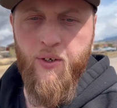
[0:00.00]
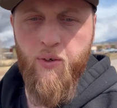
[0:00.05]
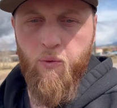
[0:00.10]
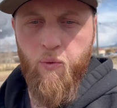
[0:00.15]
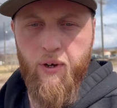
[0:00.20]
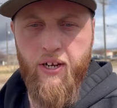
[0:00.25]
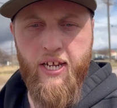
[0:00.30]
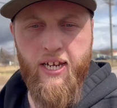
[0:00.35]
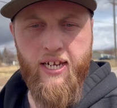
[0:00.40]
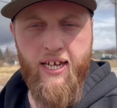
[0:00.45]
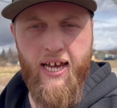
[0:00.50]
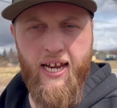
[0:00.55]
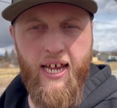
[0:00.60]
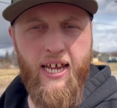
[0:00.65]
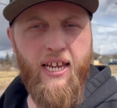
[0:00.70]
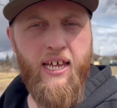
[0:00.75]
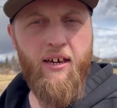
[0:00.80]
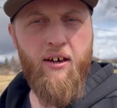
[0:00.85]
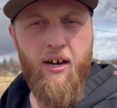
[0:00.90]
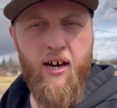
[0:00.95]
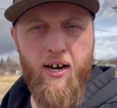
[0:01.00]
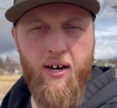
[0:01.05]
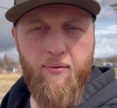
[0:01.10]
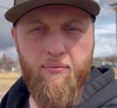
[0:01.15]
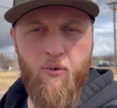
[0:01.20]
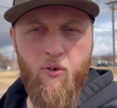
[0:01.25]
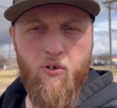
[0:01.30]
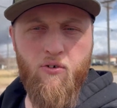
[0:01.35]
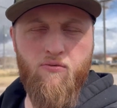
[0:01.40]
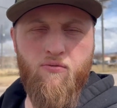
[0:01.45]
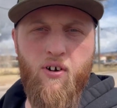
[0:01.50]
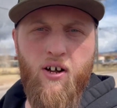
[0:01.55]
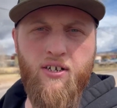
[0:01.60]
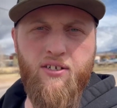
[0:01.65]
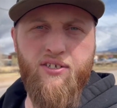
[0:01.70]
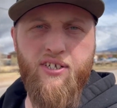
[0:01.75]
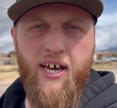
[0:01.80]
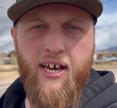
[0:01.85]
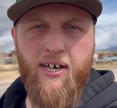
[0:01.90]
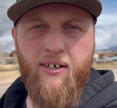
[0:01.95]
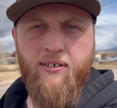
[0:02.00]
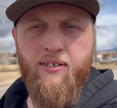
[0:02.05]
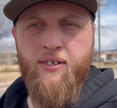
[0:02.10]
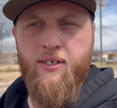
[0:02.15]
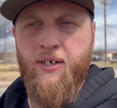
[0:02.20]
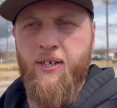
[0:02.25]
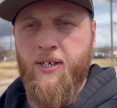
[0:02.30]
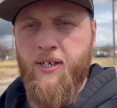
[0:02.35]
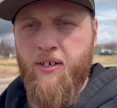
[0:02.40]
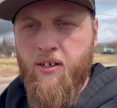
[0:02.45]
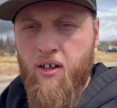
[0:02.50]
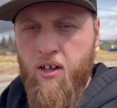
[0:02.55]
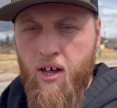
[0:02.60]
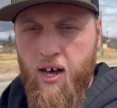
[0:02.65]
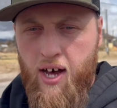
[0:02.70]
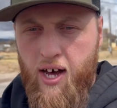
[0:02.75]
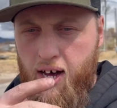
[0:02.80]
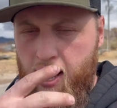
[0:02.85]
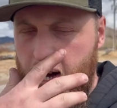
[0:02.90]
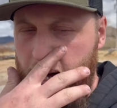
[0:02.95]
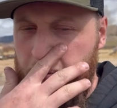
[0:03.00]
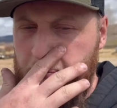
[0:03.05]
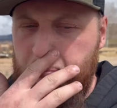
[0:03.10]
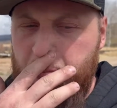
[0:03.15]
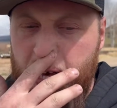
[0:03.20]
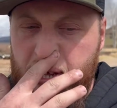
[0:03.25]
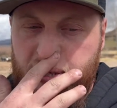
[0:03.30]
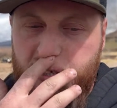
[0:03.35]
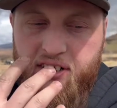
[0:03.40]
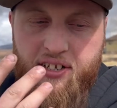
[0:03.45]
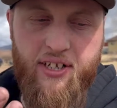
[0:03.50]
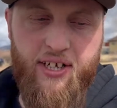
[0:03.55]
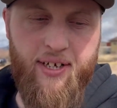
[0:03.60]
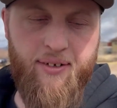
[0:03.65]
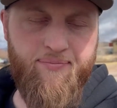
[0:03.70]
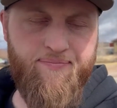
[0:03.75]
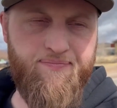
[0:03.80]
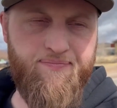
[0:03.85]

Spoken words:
we didn't get any more runs out. Basically,